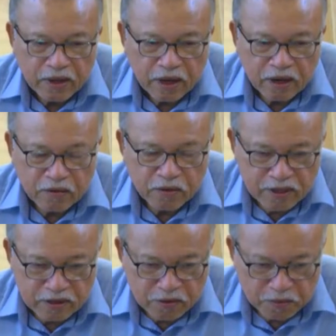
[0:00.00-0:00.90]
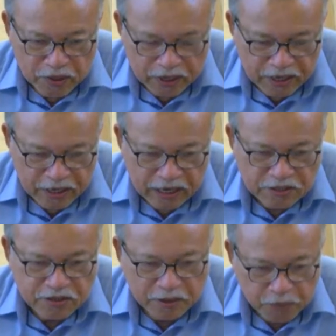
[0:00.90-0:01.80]
according to my
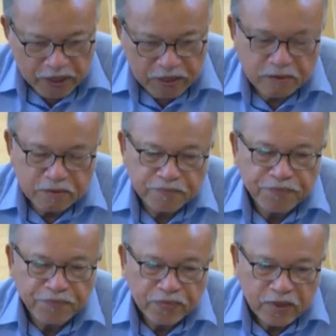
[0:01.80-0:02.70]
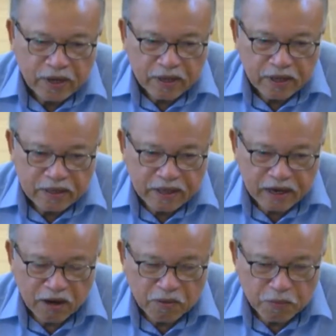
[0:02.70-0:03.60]
estimate, there
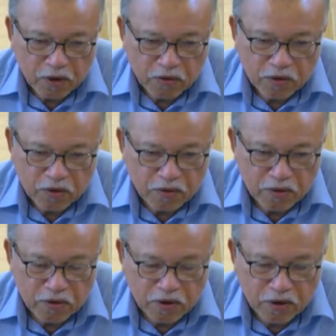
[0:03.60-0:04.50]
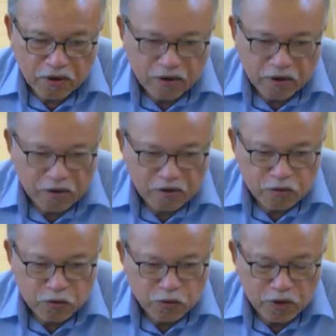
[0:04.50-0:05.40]
are about uh,
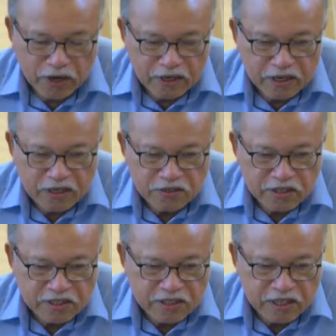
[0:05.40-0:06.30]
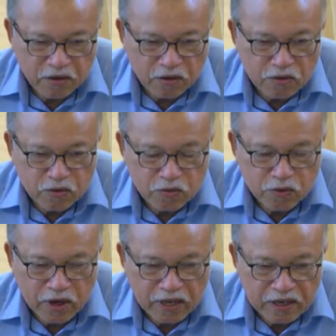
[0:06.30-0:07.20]
260 or
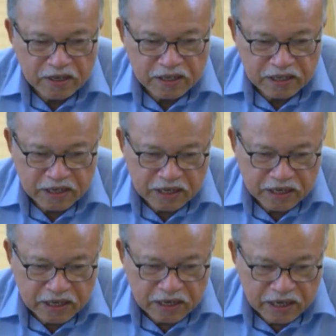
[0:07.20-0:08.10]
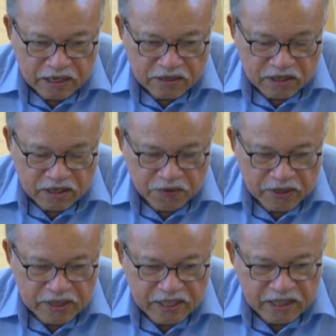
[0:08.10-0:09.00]

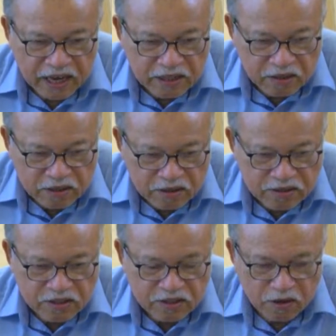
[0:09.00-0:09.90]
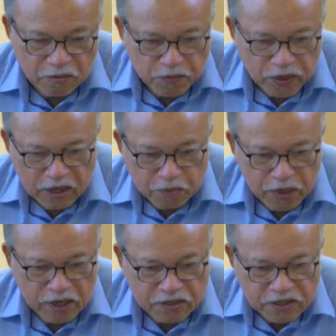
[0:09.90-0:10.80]
270 titles of Malay
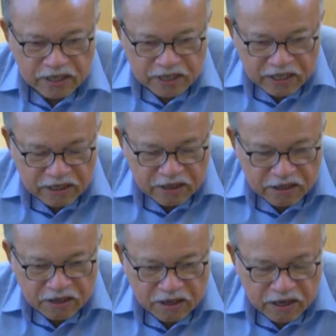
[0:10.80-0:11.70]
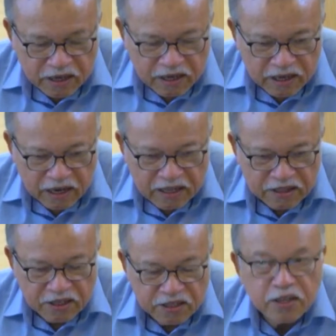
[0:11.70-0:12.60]
manuscript in the
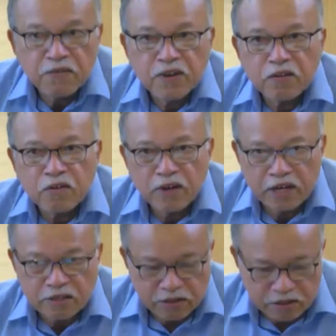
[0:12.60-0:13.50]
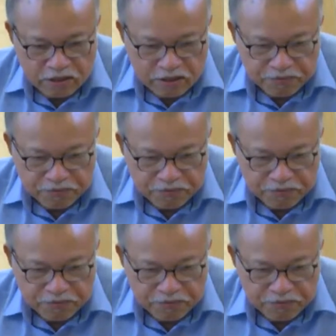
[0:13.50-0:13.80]
97 codices.